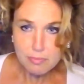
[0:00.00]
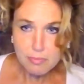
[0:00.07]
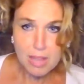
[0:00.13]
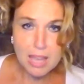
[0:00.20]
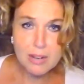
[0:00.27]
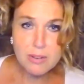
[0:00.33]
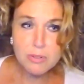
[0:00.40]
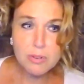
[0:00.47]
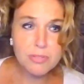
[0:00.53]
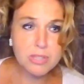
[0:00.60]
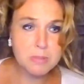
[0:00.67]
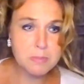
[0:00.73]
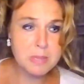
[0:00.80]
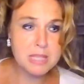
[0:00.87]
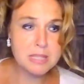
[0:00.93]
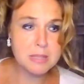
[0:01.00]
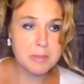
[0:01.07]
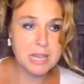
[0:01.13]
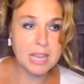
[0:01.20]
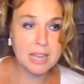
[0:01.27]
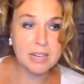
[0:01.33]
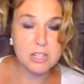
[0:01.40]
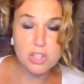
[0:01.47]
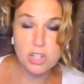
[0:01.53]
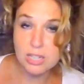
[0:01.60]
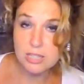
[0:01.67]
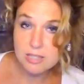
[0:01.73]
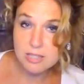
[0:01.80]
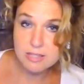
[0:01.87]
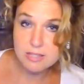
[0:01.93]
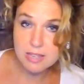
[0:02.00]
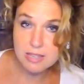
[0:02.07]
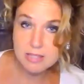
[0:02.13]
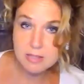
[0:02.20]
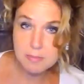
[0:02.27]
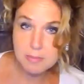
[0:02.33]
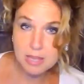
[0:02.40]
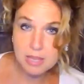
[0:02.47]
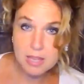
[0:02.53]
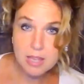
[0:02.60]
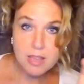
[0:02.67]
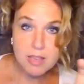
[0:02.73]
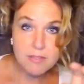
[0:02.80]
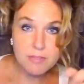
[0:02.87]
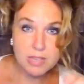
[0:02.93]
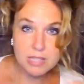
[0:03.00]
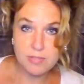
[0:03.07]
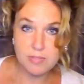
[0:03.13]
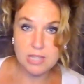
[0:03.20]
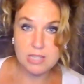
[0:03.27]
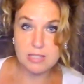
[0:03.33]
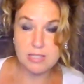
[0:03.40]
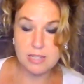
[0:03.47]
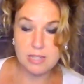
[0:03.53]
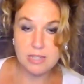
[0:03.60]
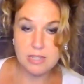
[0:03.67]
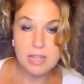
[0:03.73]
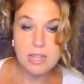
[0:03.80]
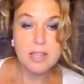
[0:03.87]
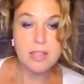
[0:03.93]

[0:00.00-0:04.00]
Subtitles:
I don't know if this means somebody had a chance to say something face to face, didn't,